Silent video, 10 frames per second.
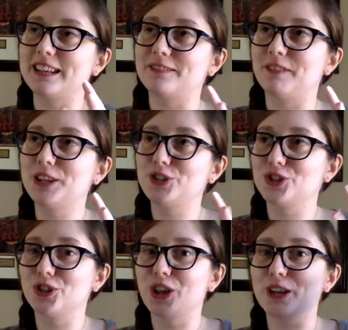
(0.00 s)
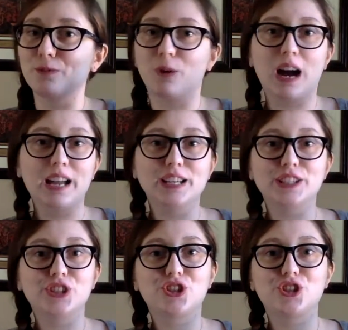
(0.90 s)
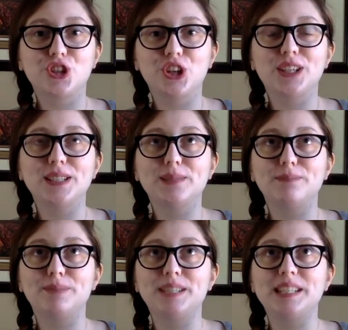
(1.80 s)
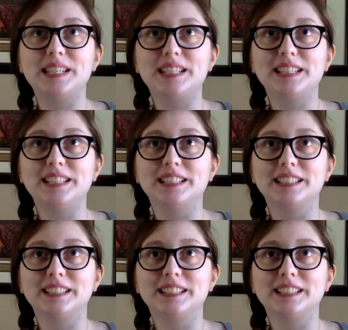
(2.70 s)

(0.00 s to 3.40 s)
Rachel and Wyatt should be